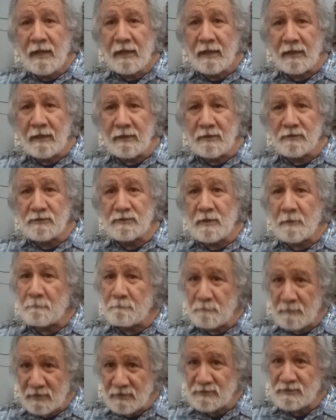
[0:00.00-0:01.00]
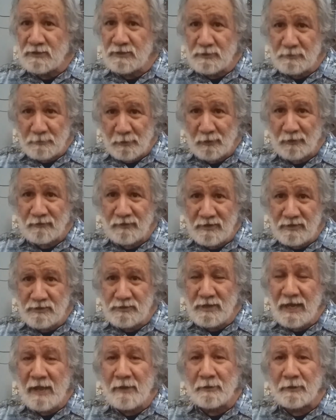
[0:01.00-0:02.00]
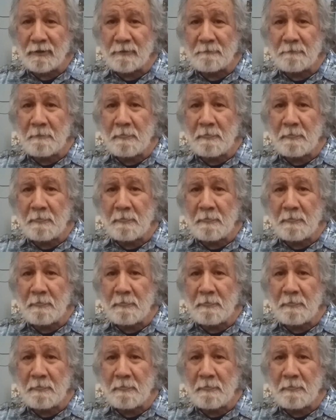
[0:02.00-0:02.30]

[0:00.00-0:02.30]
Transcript: is Mrs. Murphy's Chowder.